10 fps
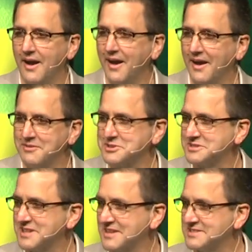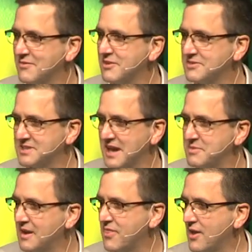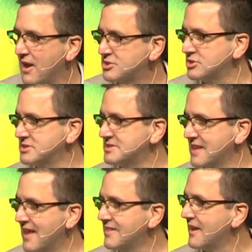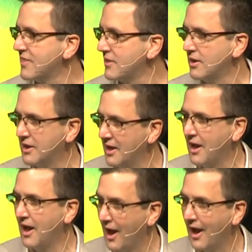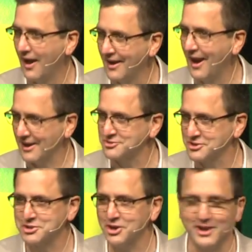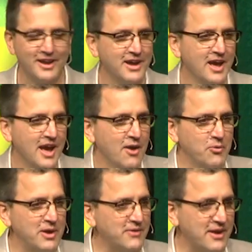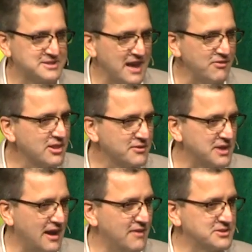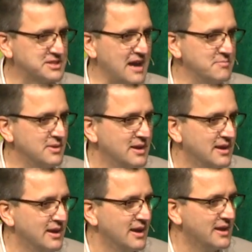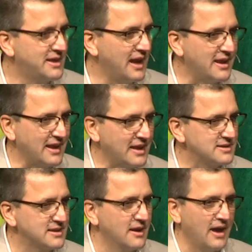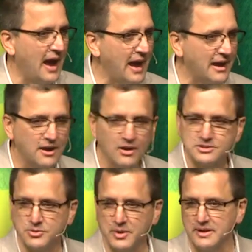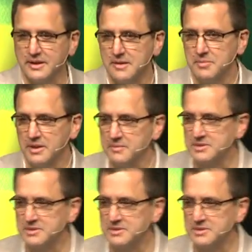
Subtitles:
was going to say a devil of a time. Then I thought I shouldn't say that. And then I thought, I actually should. We have had a devil of a time getting it, hanging on to it. But let me